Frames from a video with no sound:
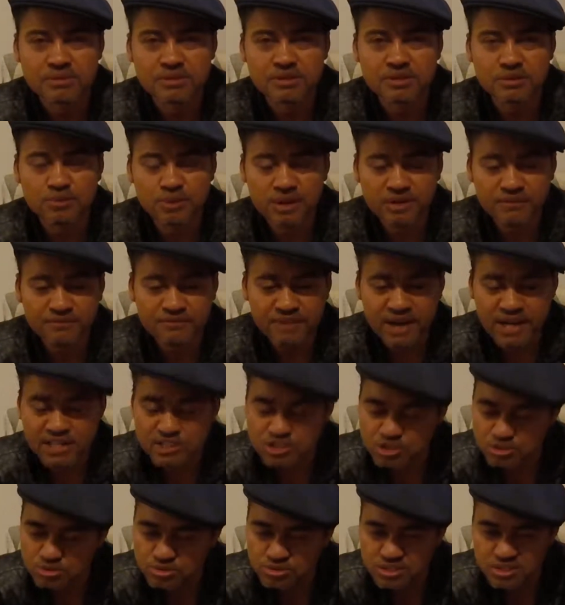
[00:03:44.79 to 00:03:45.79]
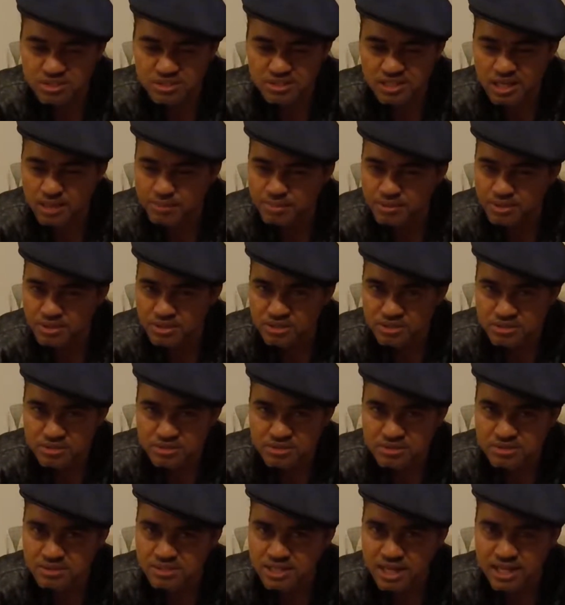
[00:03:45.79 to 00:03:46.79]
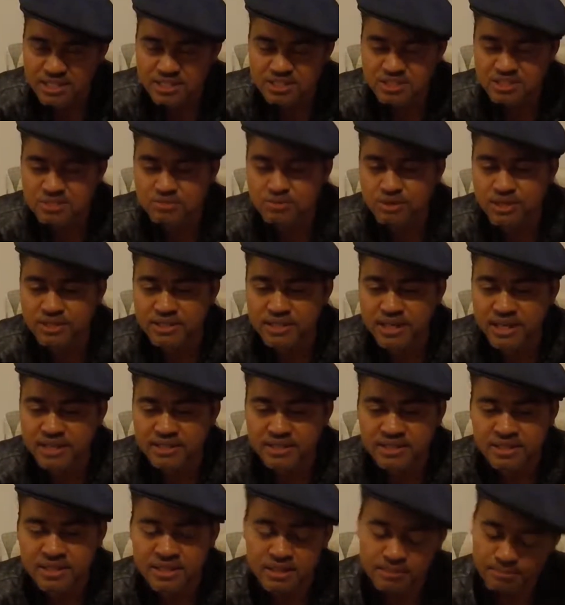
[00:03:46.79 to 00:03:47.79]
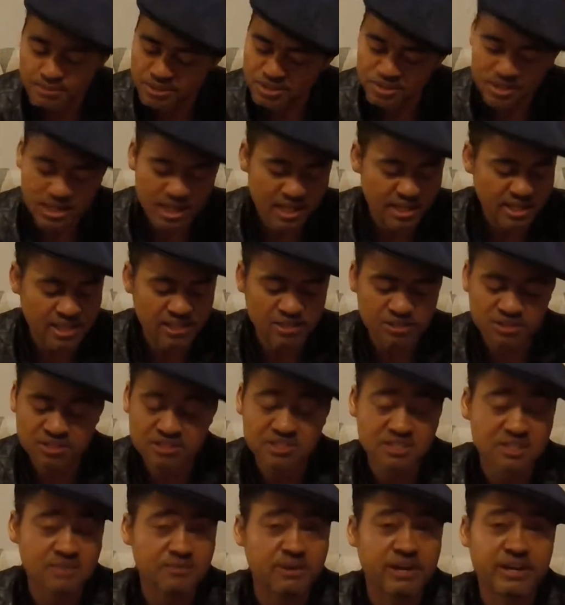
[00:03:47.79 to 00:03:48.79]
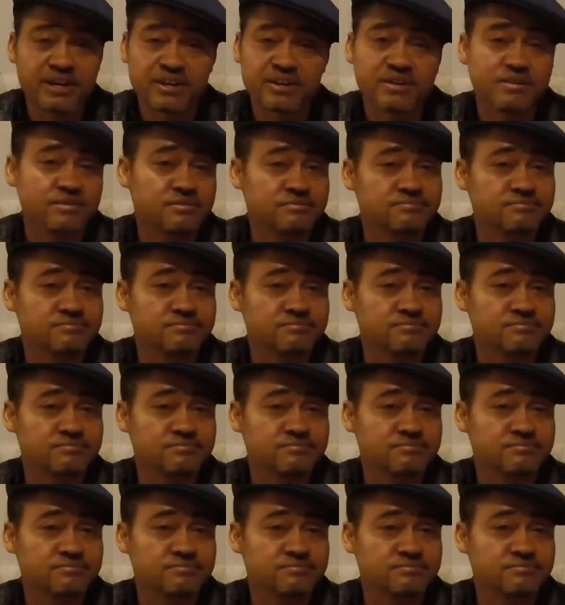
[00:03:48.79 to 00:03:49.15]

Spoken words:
You want to fine tune just a couple of little notches, whatnot. And you got, you can see right here,